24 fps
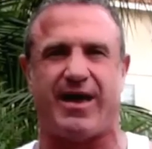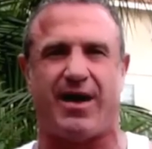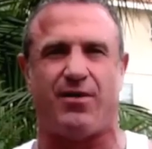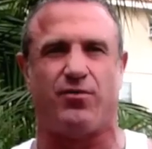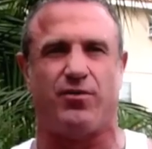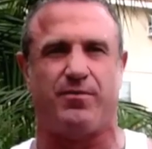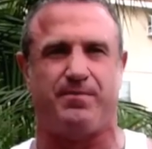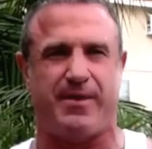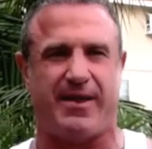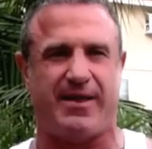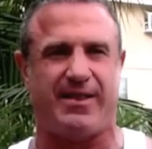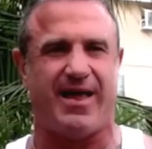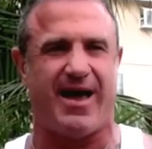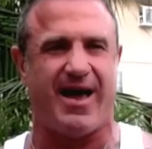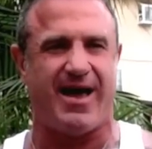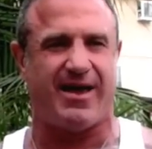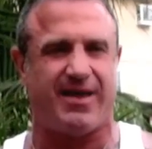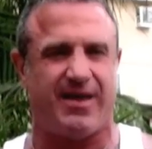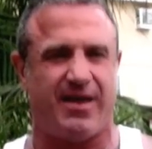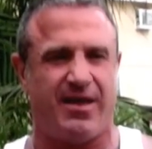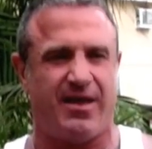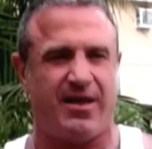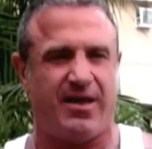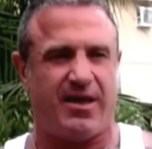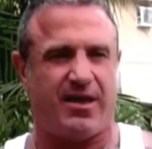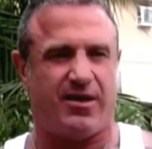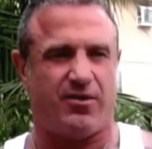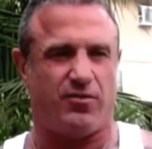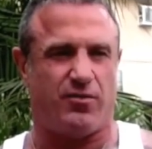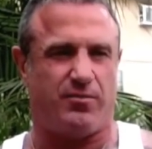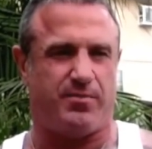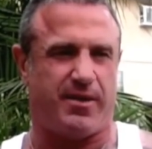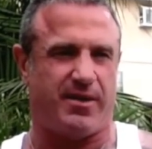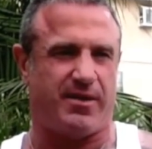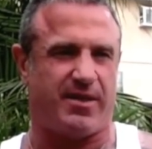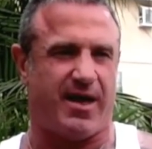that would be like. It
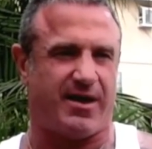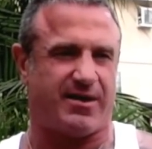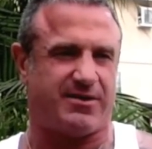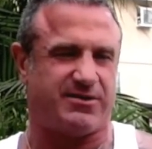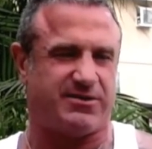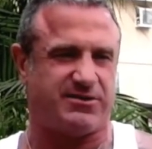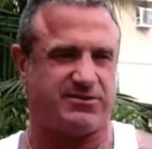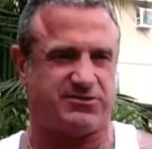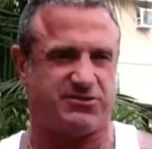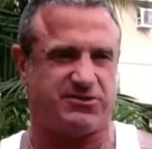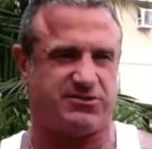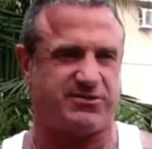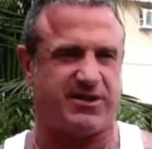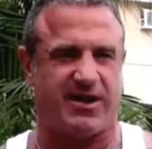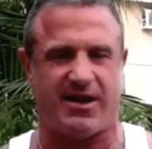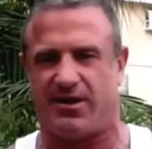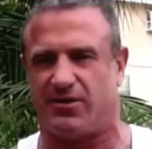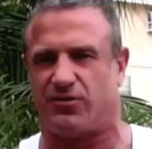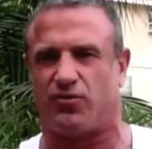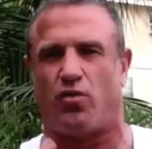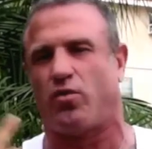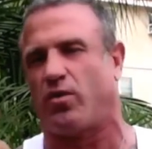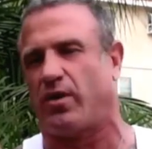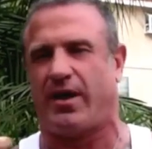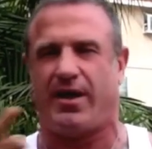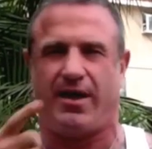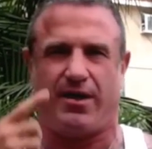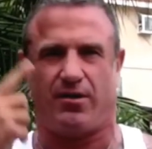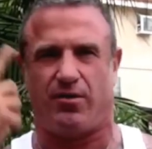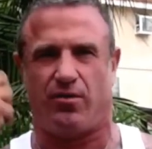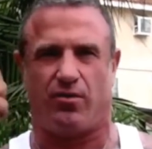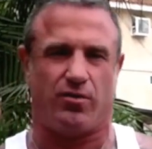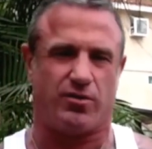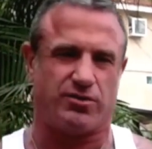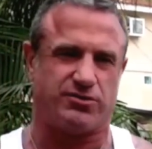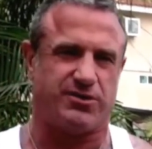would be like, let's just say a tornado
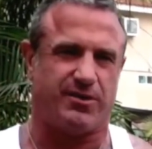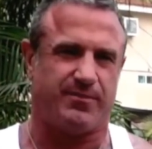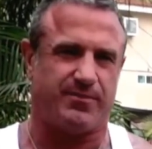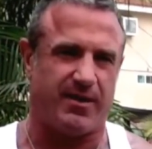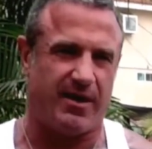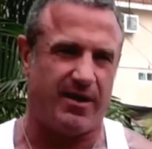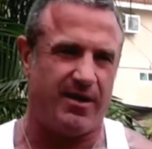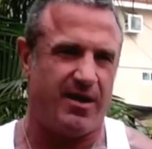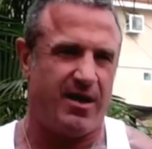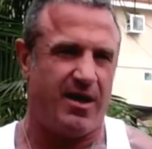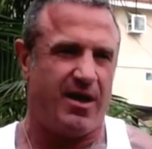or something.